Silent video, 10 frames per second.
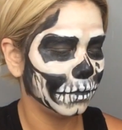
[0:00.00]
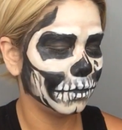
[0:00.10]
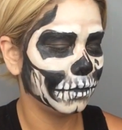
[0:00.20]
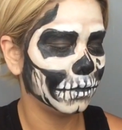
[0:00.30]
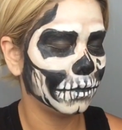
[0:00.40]

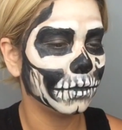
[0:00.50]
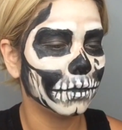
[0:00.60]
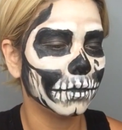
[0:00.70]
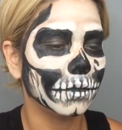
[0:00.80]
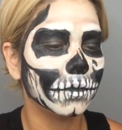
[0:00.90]
just
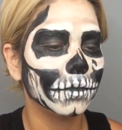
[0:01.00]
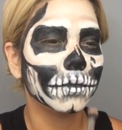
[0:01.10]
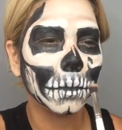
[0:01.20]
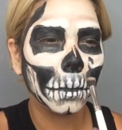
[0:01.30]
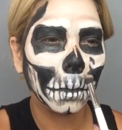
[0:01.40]
to give
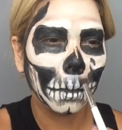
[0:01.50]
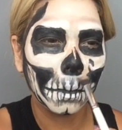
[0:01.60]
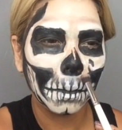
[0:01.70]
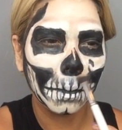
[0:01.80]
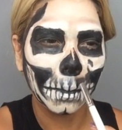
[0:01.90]
it some
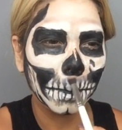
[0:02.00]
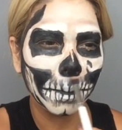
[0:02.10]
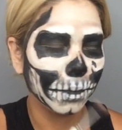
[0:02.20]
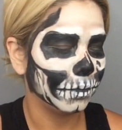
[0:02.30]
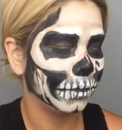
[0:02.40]
more
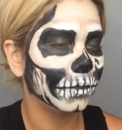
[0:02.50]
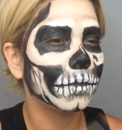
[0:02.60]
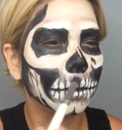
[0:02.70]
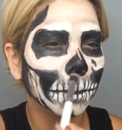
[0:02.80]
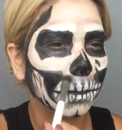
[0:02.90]
depth and
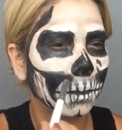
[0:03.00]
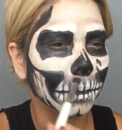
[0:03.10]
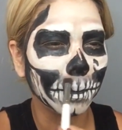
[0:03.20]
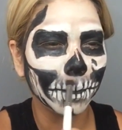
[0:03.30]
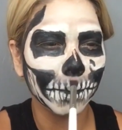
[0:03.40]
just
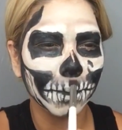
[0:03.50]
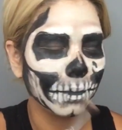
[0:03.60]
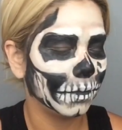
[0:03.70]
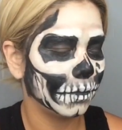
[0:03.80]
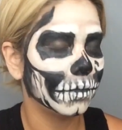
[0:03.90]
continue
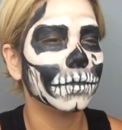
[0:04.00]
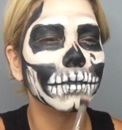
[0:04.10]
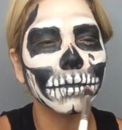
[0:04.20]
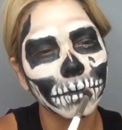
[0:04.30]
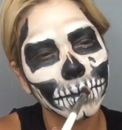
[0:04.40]
to make it
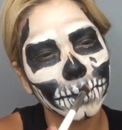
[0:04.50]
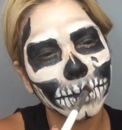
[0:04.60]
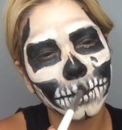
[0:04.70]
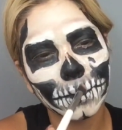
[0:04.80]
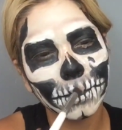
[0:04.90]
look a little
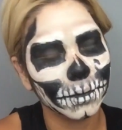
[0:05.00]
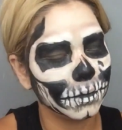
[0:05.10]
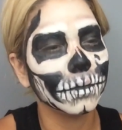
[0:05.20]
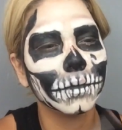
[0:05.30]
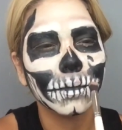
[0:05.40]
bit more
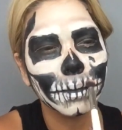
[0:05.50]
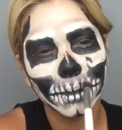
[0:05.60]
real.